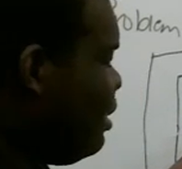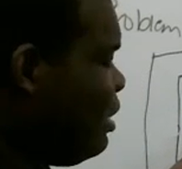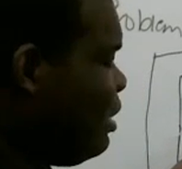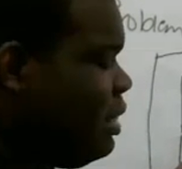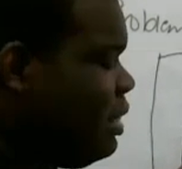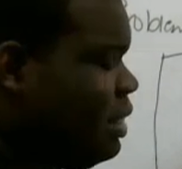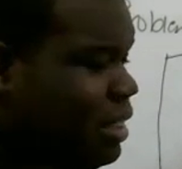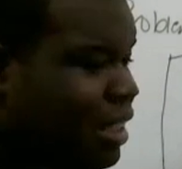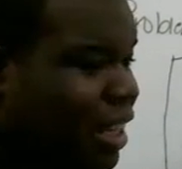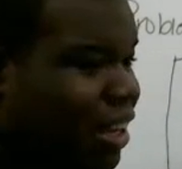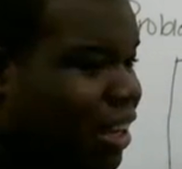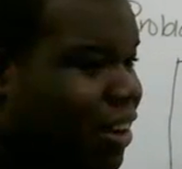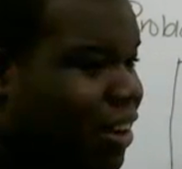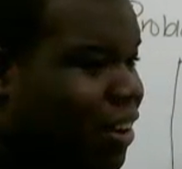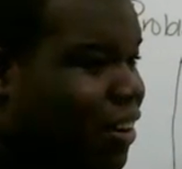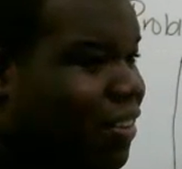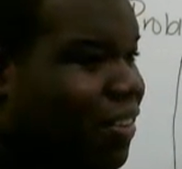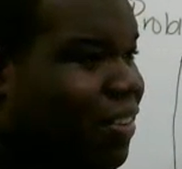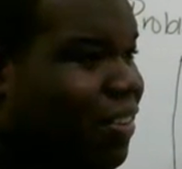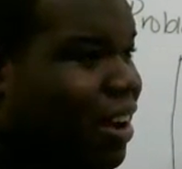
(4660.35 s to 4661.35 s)

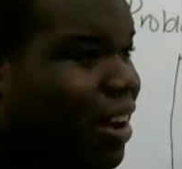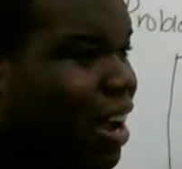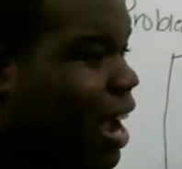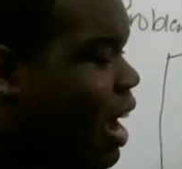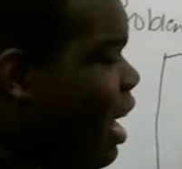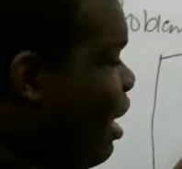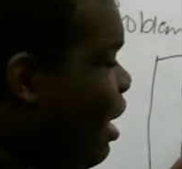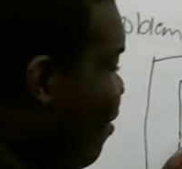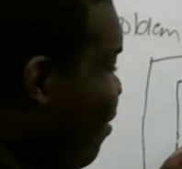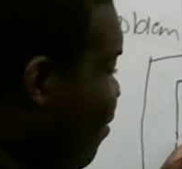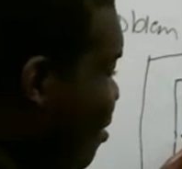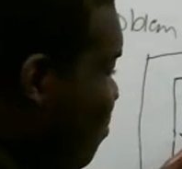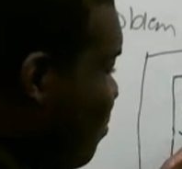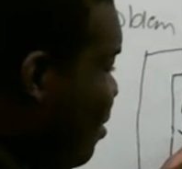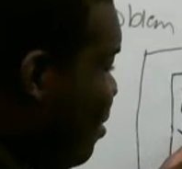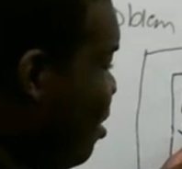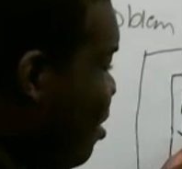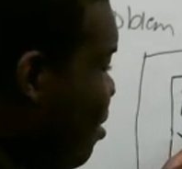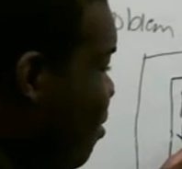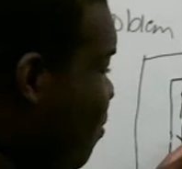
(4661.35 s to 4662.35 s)
So I don't want to
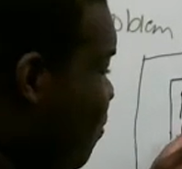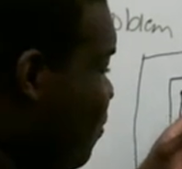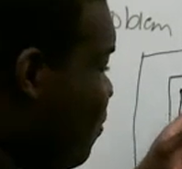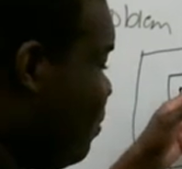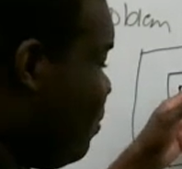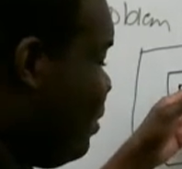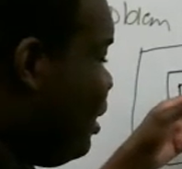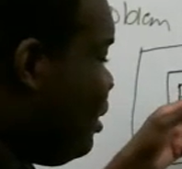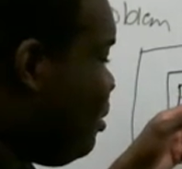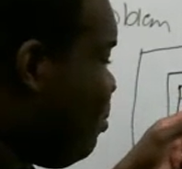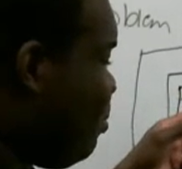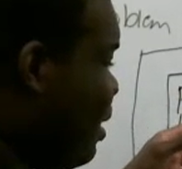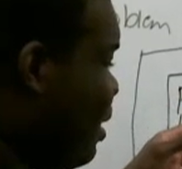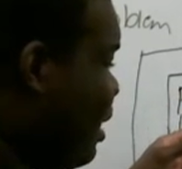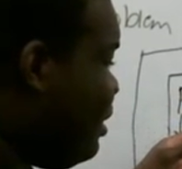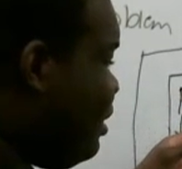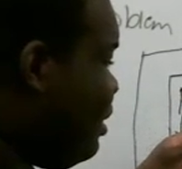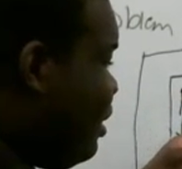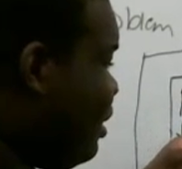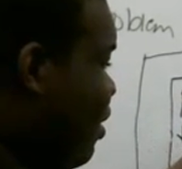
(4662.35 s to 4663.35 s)
move from this
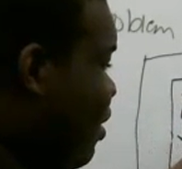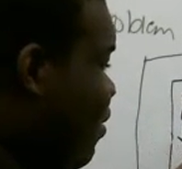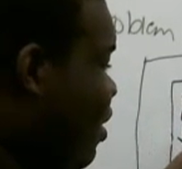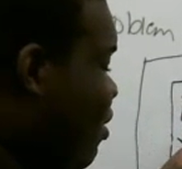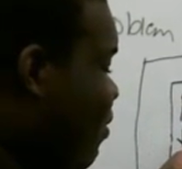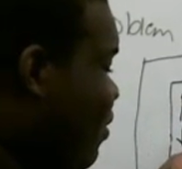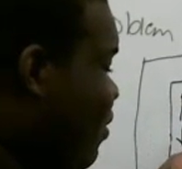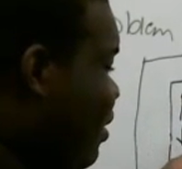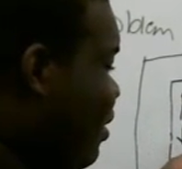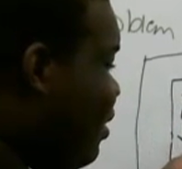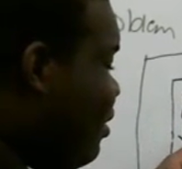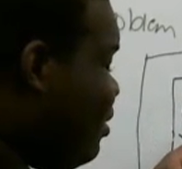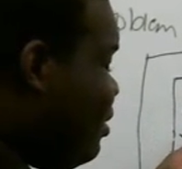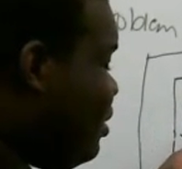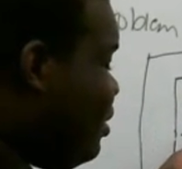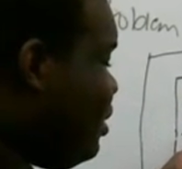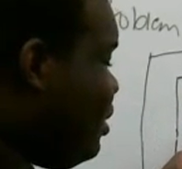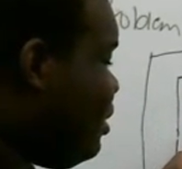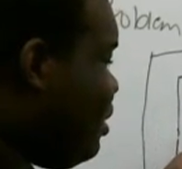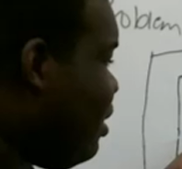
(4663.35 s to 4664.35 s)
place to go anywhere
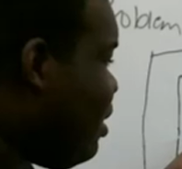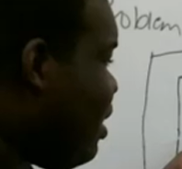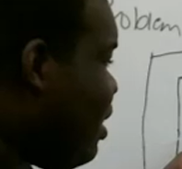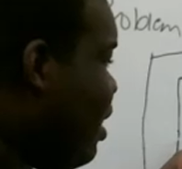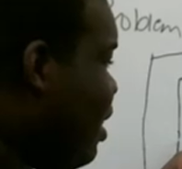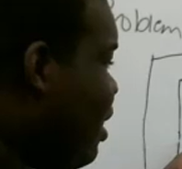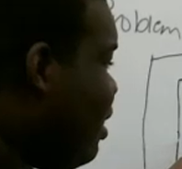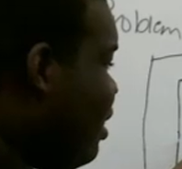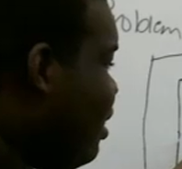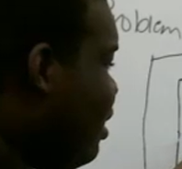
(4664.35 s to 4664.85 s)
else. Okay,